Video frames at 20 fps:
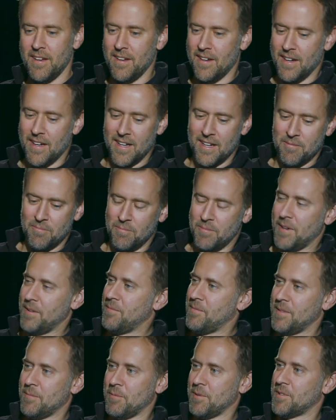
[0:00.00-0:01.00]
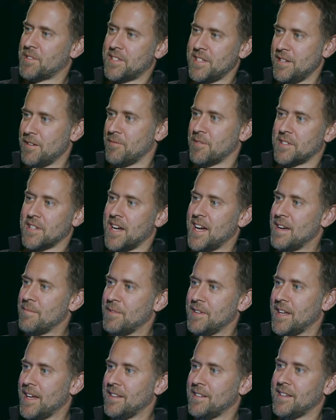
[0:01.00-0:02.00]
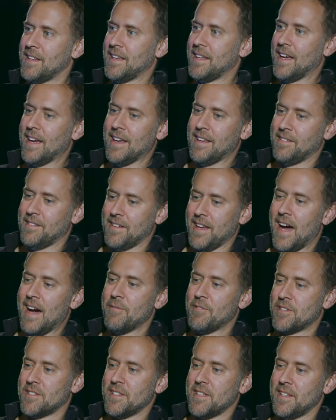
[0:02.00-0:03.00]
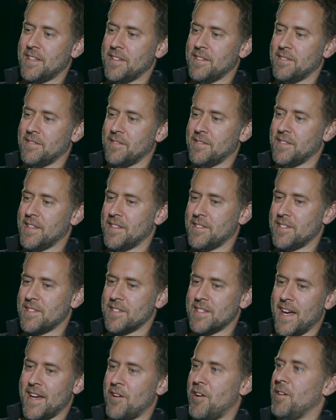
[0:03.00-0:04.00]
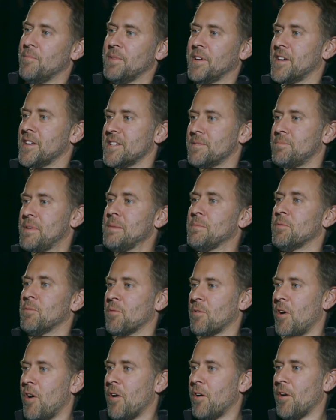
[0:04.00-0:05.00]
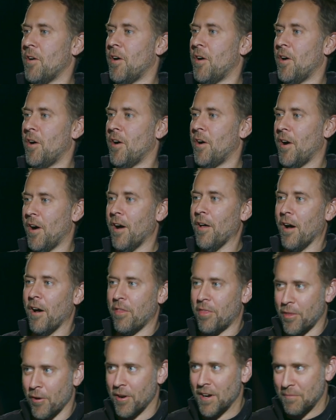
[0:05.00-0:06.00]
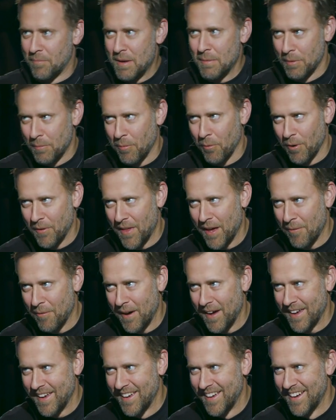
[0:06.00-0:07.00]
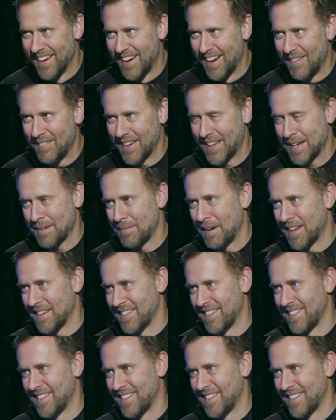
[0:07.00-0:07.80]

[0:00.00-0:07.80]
But we'll see over time. And obviously, this is not all because people were a third of people born that way. Right. I mean, come on.